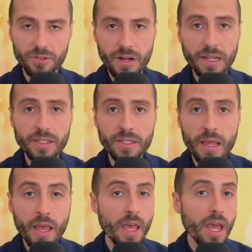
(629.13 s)
Christ.
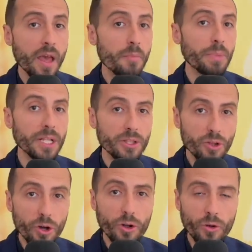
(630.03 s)
But
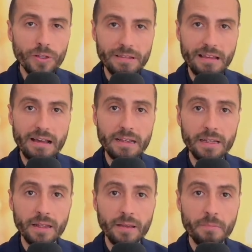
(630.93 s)
not only that,
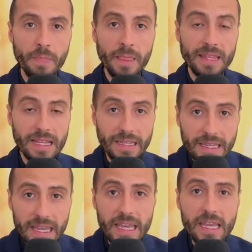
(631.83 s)
the
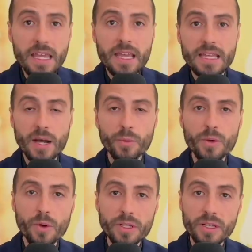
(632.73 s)
key that we
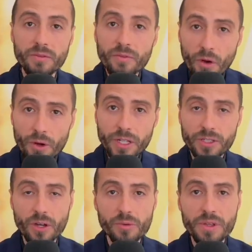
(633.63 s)
want to
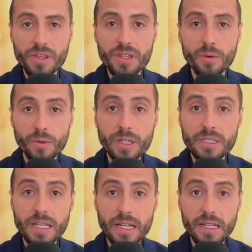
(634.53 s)
focus on within the
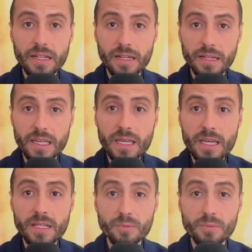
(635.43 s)
words that uh, he has